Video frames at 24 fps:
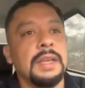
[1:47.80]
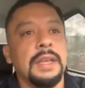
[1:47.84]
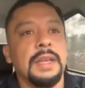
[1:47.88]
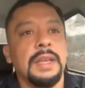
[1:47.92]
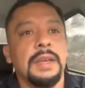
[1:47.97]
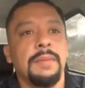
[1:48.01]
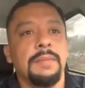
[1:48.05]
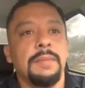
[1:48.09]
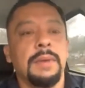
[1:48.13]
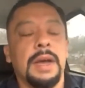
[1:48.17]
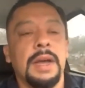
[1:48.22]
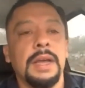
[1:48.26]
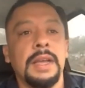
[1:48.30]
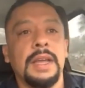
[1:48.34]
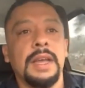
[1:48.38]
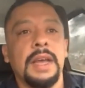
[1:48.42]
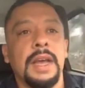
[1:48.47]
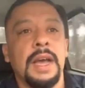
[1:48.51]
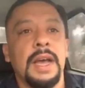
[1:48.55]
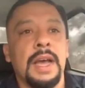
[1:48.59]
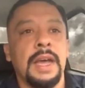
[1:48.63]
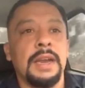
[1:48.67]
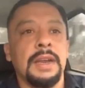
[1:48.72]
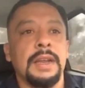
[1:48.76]
My
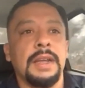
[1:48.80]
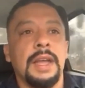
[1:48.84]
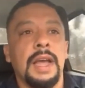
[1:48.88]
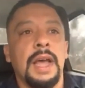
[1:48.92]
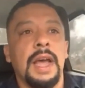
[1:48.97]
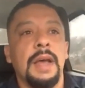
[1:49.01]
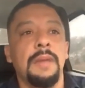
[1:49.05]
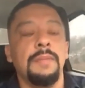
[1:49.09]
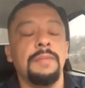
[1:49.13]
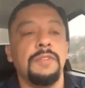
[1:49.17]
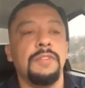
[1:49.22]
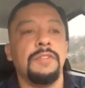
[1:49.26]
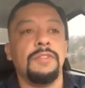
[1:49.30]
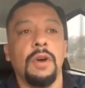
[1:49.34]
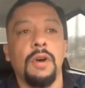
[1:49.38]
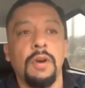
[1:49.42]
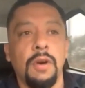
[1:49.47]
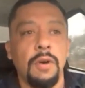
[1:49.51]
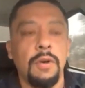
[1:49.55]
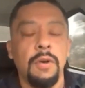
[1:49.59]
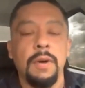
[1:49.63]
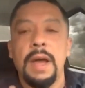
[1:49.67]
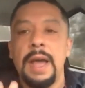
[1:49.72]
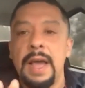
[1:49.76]
God, I'm
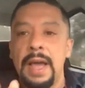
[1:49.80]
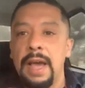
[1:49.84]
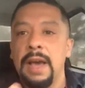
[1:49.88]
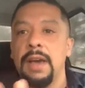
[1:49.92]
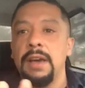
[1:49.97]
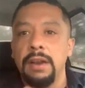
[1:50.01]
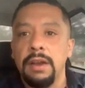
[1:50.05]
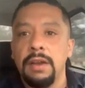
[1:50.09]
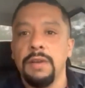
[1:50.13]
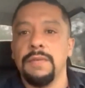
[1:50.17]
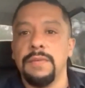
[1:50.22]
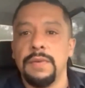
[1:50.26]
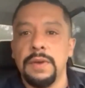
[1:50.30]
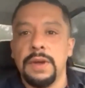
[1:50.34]
so out of